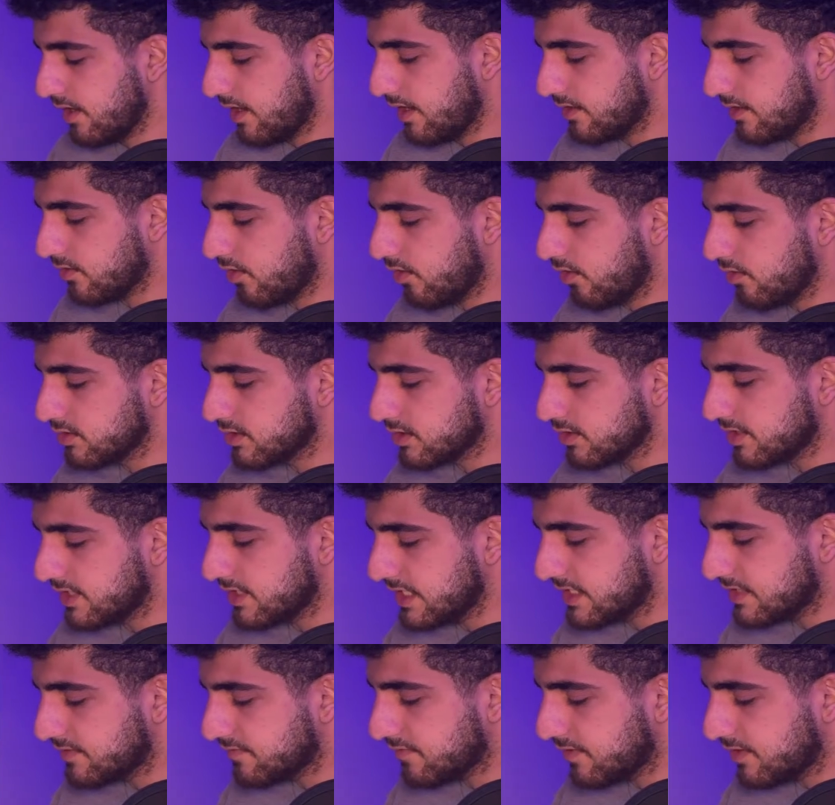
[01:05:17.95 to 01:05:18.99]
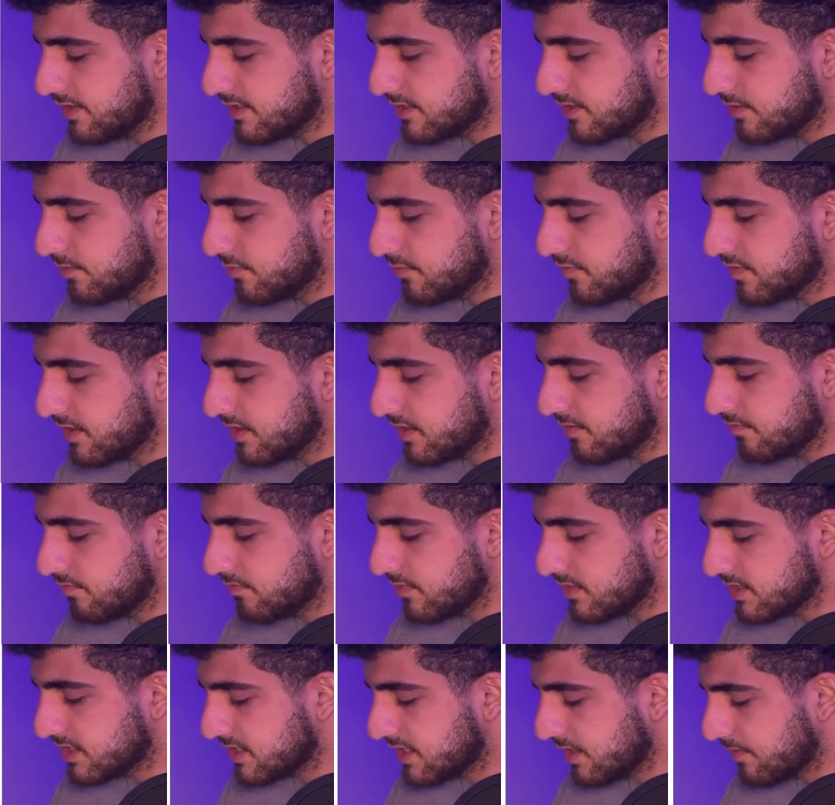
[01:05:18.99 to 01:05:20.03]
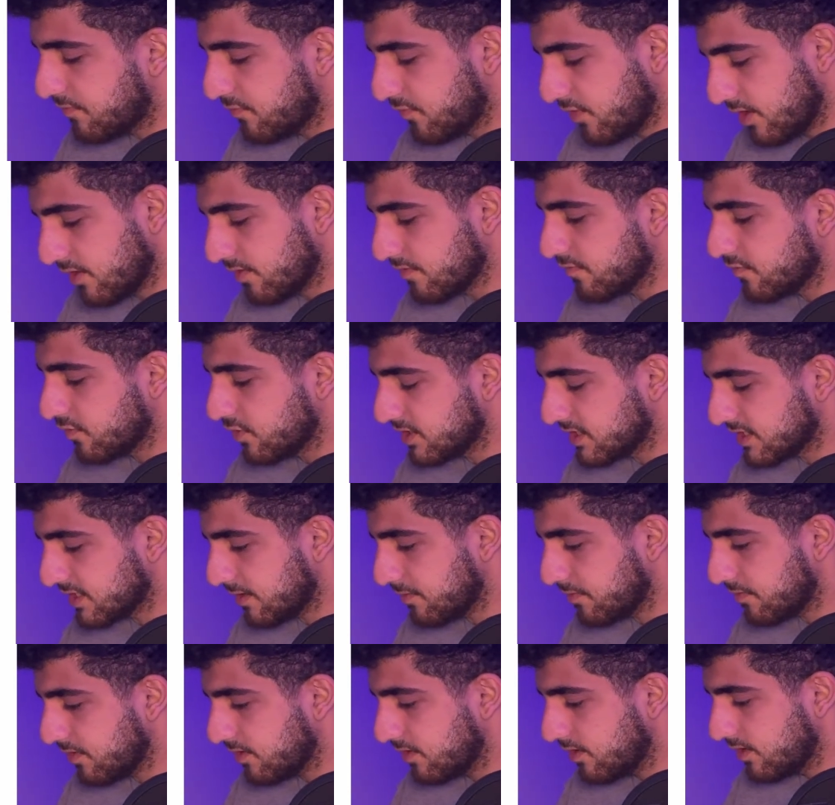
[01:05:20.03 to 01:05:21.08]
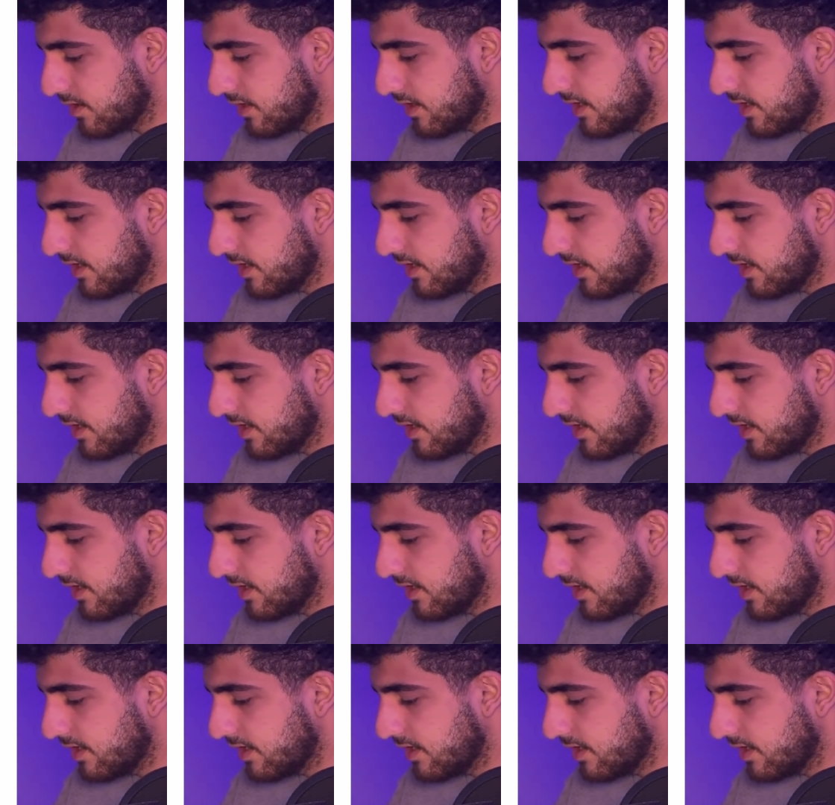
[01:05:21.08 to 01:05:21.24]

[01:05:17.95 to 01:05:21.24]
And also this one is removed in step 1, for example.